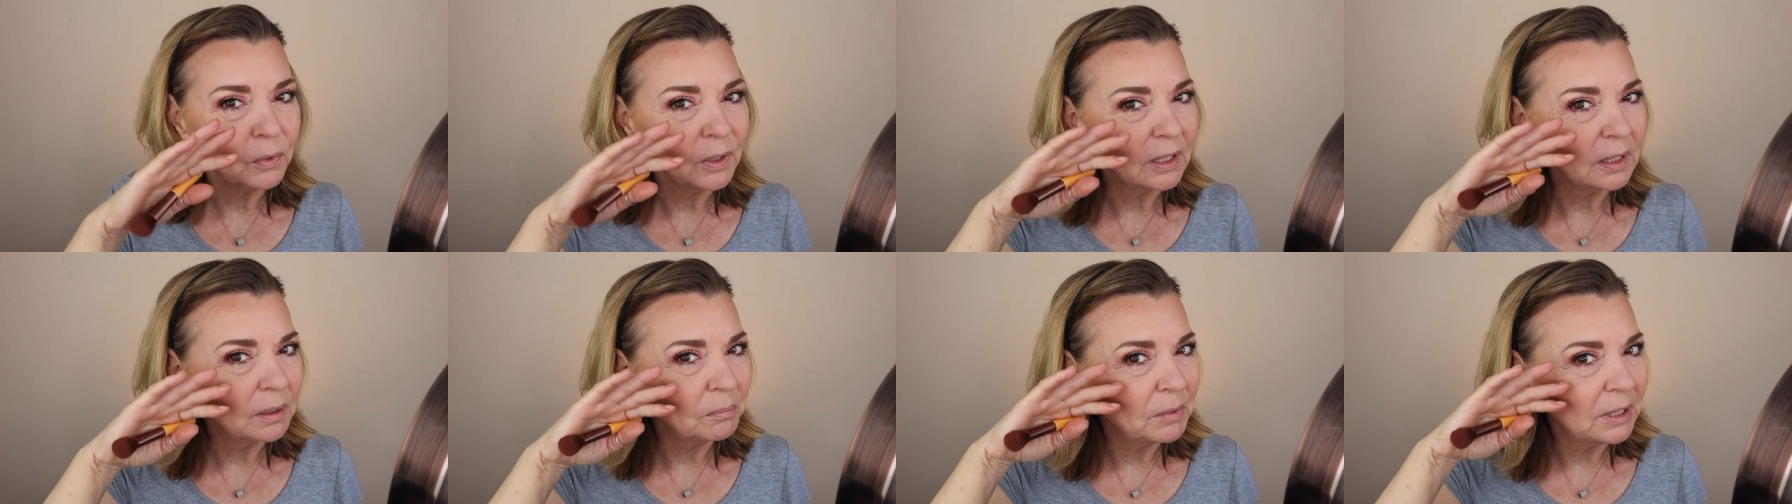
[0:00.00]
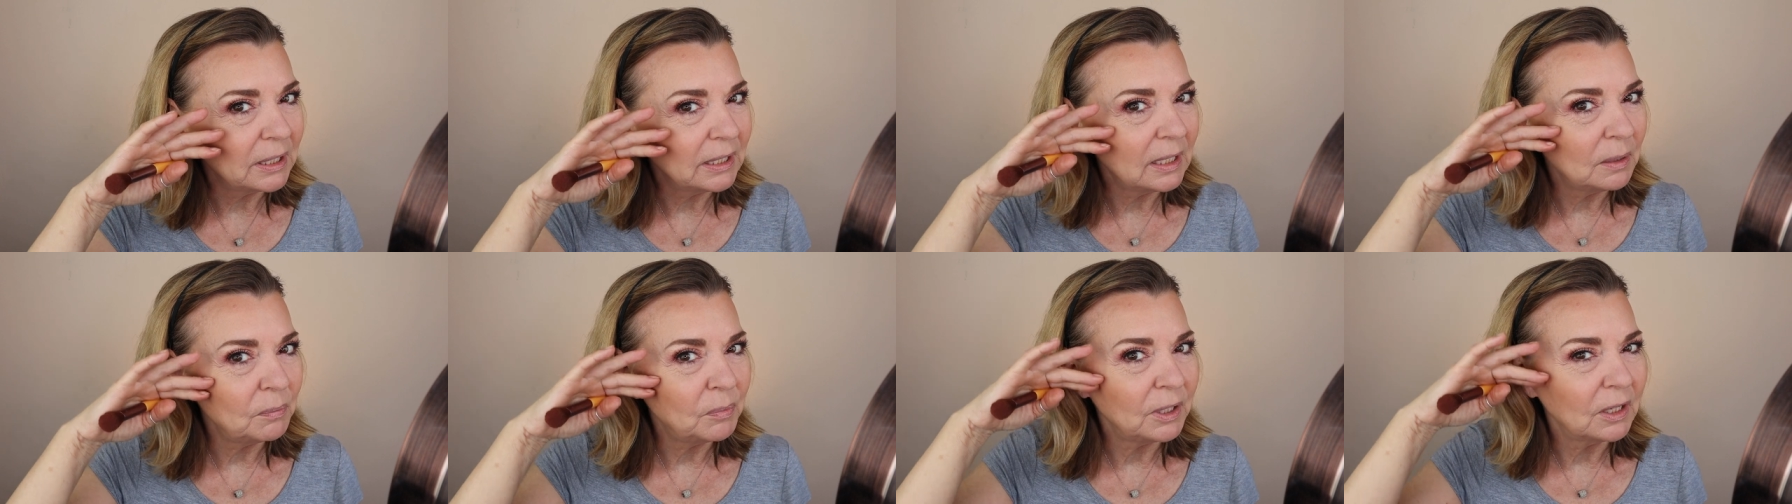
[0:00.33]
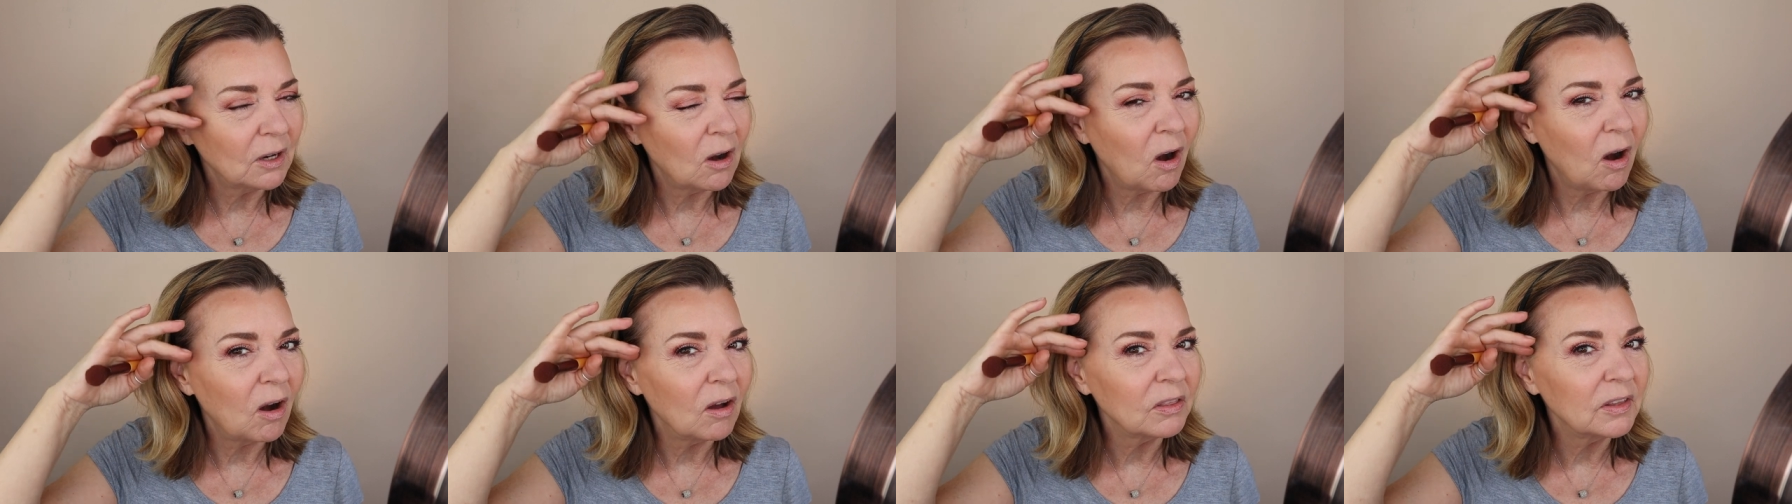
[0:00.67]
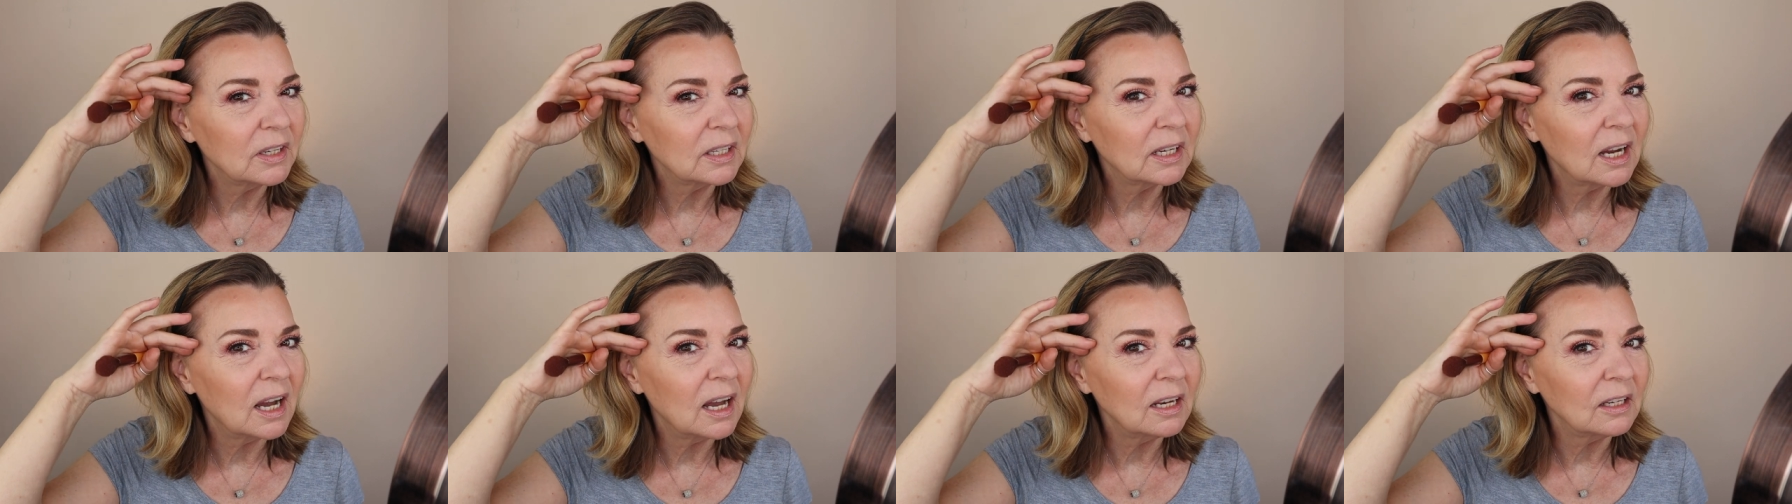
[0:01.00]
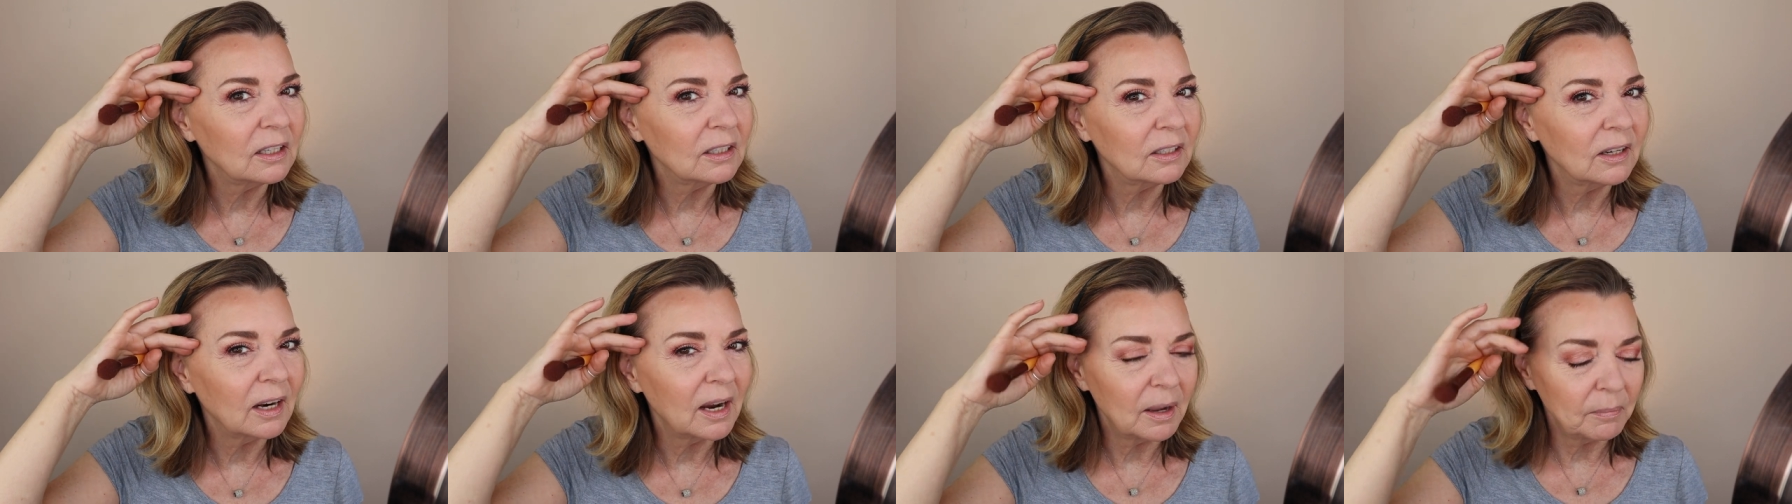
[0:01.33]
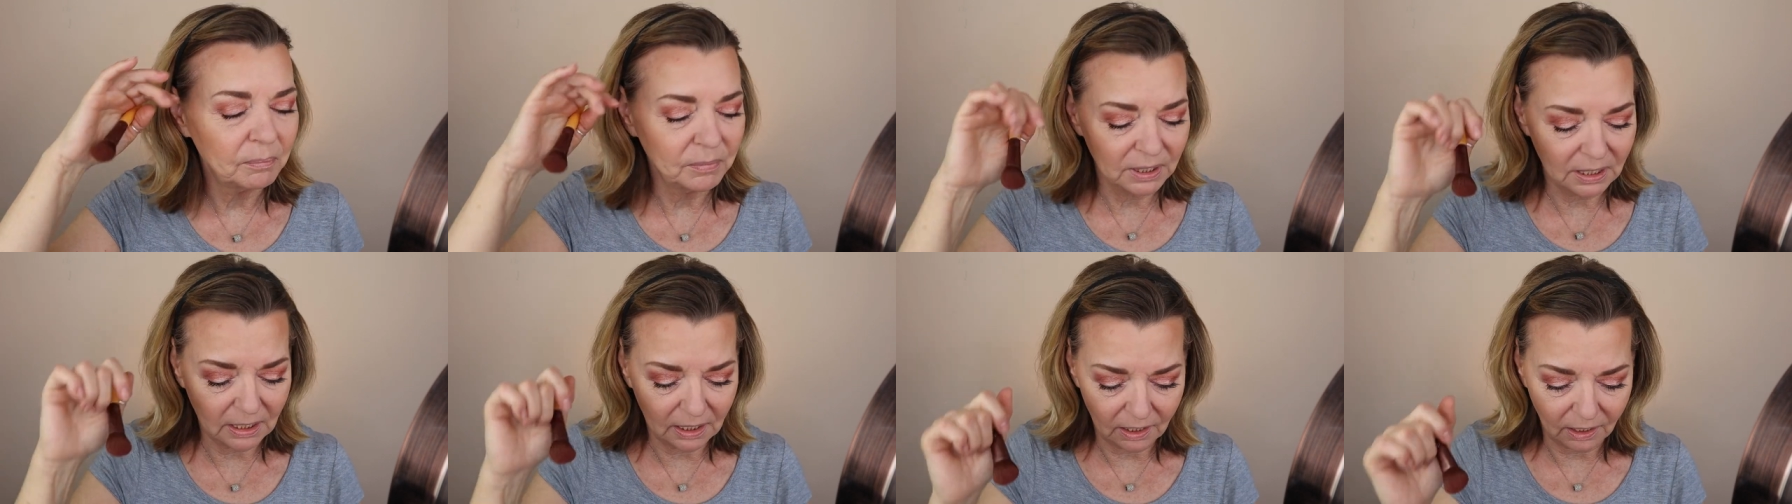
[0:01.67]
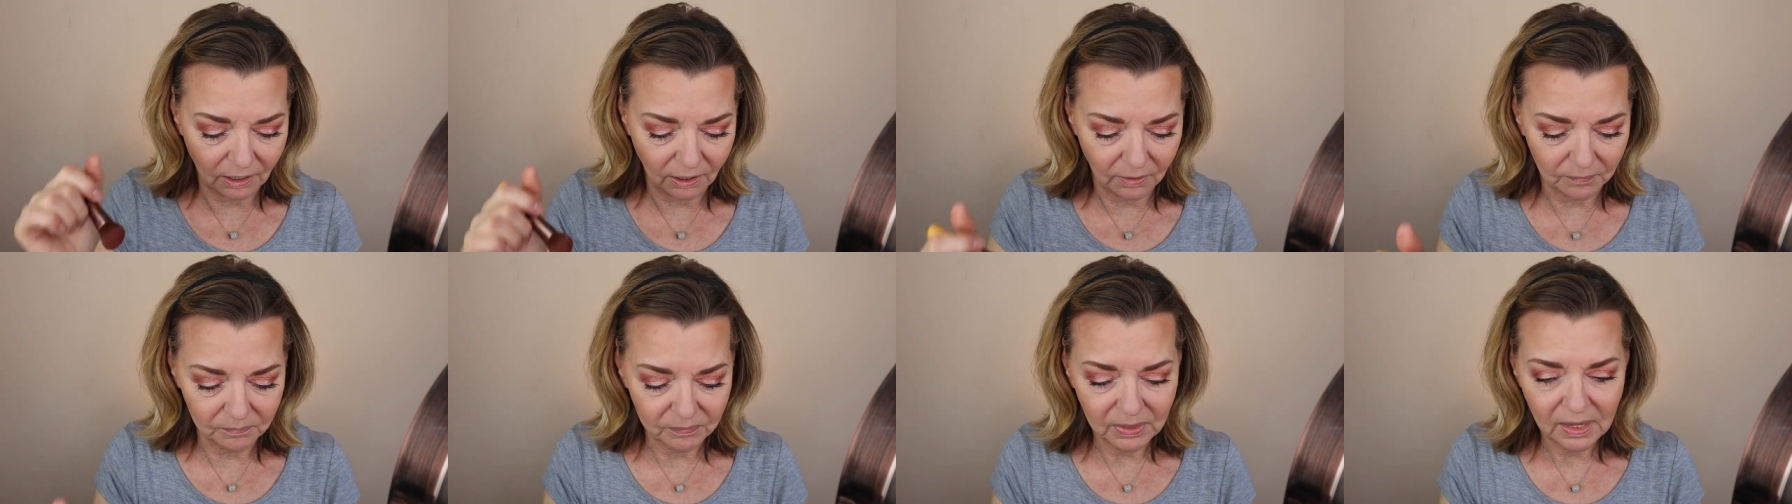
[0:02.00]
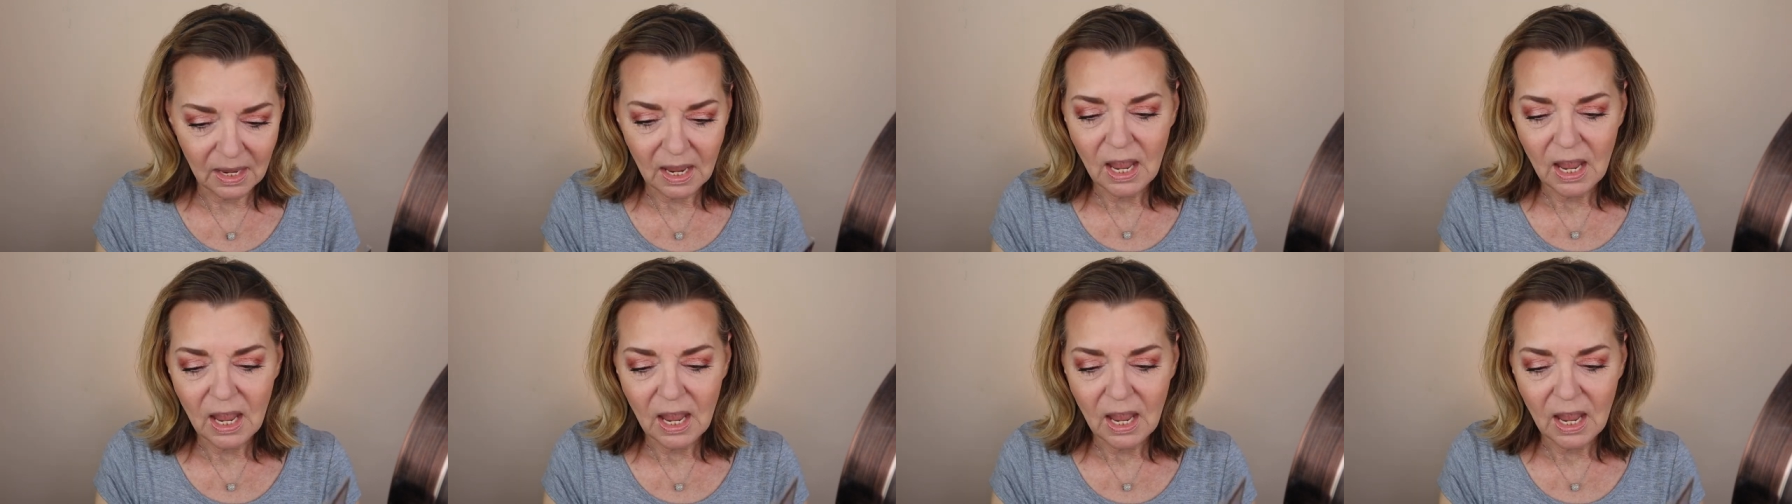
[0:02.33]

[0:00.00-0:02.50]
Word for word: We're going to be keeping all the color up here.